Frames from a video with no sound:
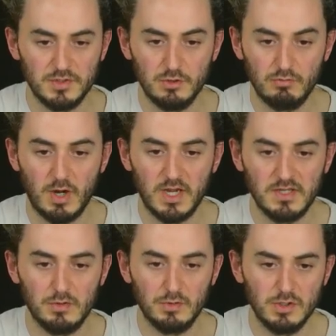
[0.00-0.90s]
to
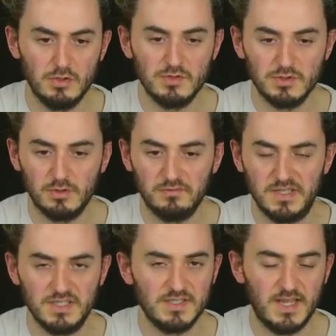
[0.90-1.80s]
write your u's and your
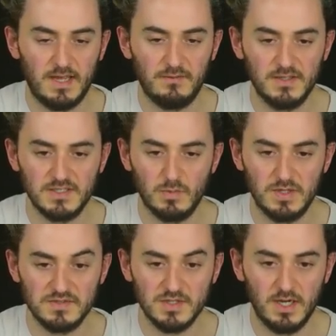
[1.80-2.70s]
v's carefully to
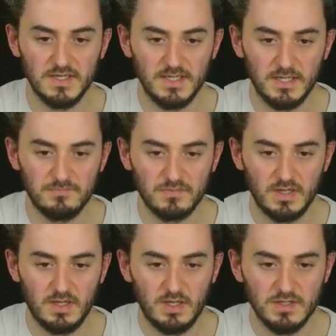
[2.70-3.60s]
one side here.
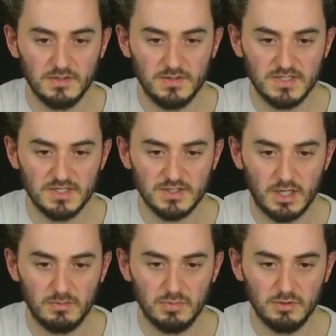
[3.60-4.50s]
So in this
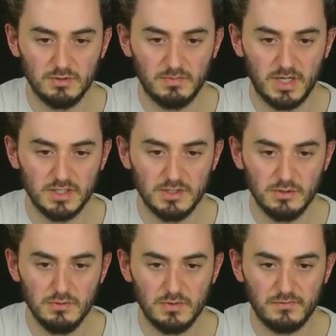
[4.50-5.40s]
example, my
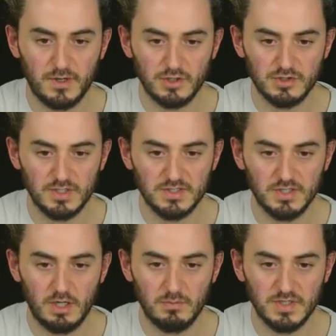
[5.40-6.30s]
u, the function in
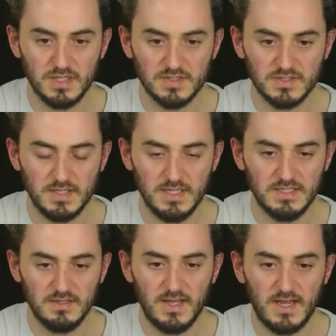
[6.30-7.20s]
top, is e
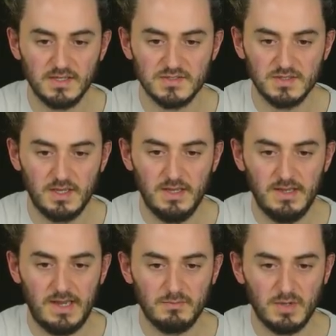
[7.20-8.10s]
to the x,
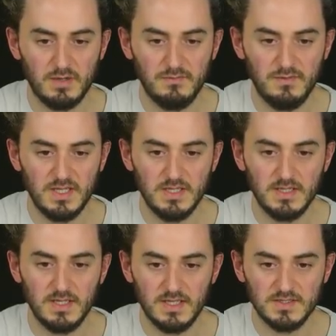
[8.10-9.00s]
and my
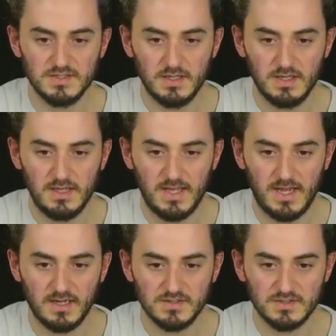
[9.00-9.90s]
v is
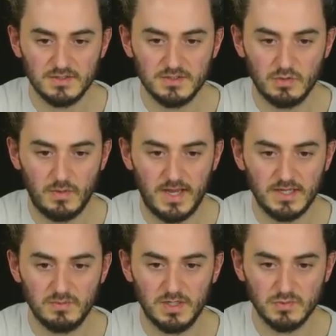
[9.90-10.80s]
x
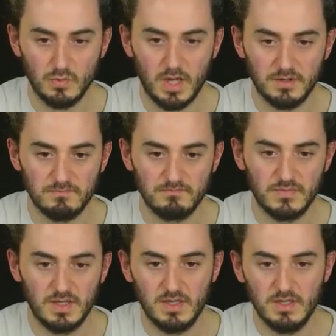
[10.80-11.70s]
squared plus 1.
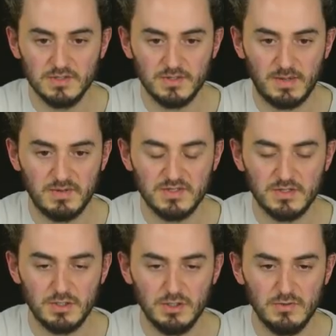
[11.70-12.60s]
So that means
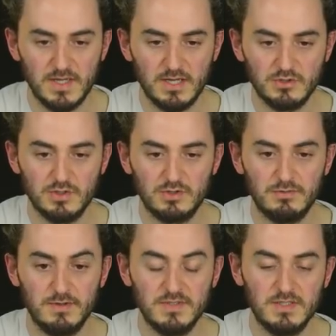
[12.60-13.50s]
that u dash, the
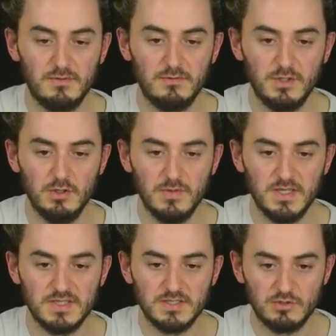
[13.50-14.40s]
derivative of u,
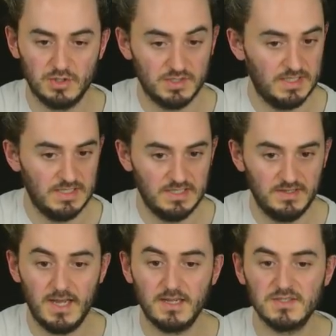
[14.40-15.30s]
is just e to
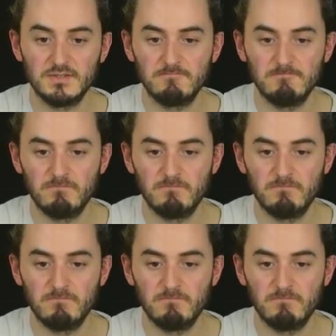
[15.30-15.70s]
the x,